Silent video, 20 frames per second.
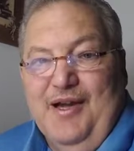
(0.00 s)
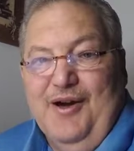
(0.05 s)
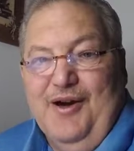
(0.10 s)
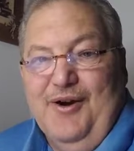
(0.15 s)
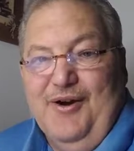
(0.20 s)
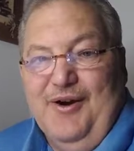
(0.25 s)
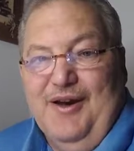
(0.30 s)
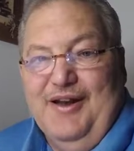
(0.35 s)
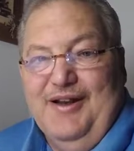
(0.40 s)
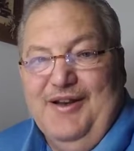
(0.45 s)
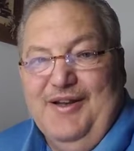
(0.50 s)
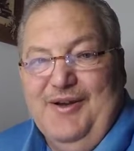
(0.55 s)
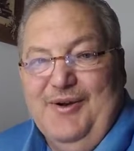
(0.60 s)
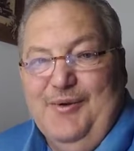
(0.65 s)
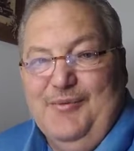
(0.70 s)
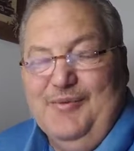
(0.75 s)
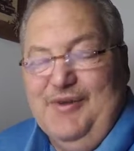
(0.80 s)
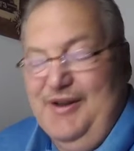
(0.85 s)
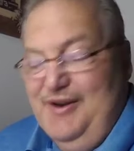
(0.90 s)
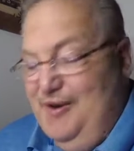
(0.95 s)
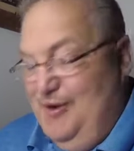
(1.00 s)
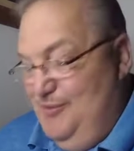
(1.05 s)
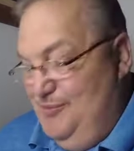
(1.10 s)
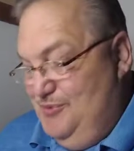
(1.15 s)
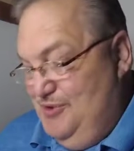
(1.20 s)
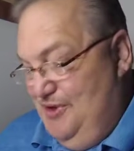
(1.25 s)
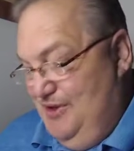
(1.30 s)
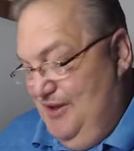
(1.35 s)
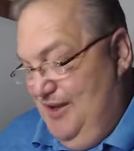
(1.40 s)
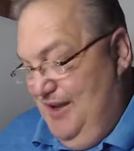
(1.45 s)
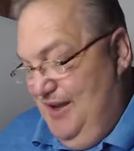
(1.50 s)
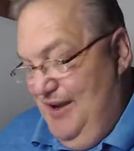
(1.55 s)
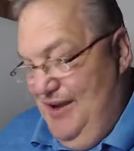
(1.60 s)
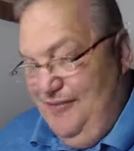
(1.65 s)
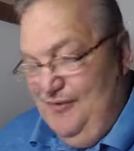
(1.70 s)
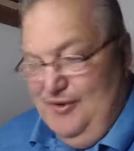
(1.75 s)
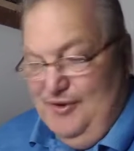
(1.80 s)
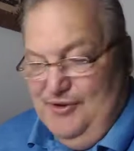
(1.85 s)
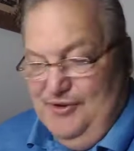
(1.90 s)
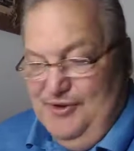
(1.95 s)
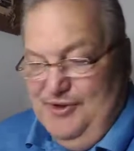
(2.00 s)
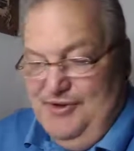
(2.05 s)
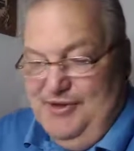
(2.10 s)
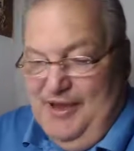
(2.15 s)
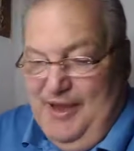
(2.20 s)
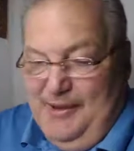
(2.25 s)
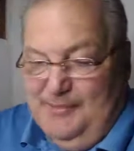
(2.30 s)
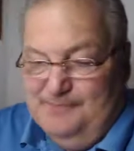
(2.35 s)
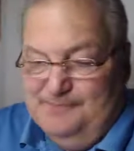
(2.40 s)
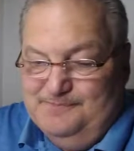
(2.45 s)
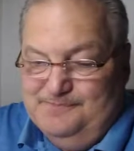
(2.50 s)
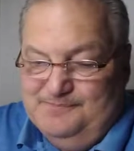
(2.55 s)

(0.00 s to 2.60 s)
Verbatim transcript: All right, hope that helps you today. Have a good day.